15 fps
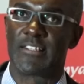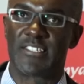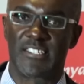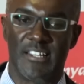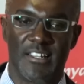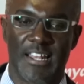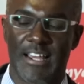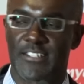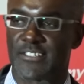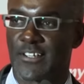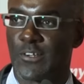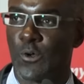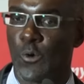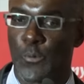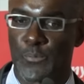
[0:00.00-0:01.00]
The
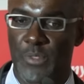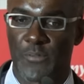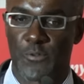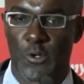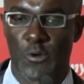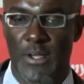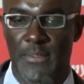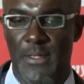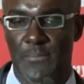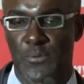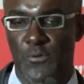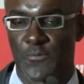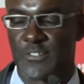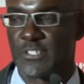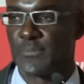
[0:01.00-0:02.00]
management attributed the loss
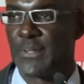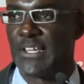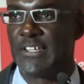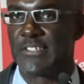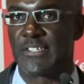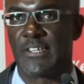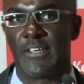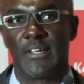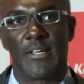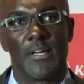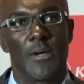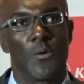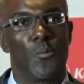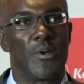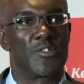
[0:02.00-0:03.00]
to volatility of the
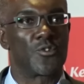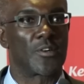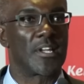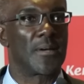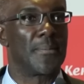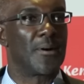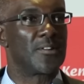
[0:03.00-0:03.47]
exchange rates,